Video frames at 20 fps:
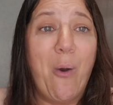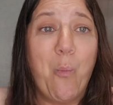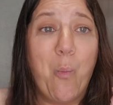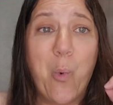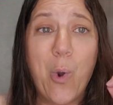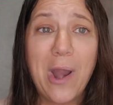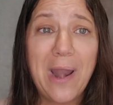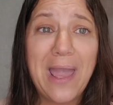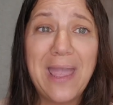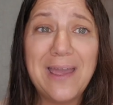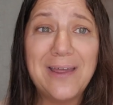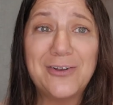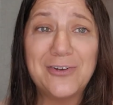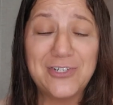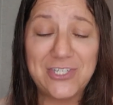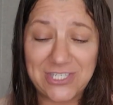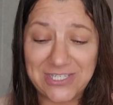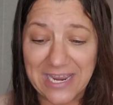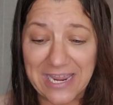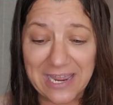what I
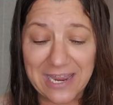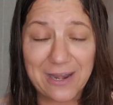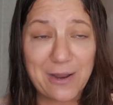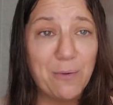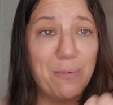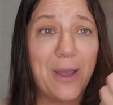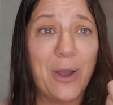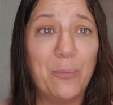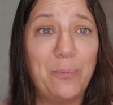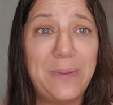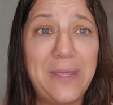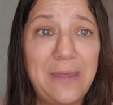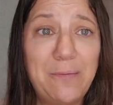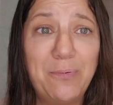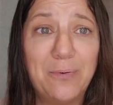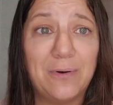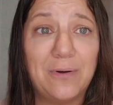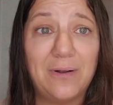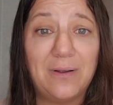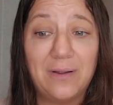understand about
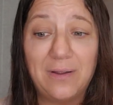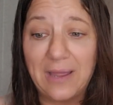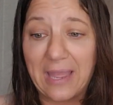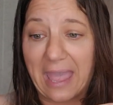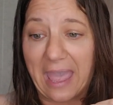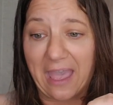people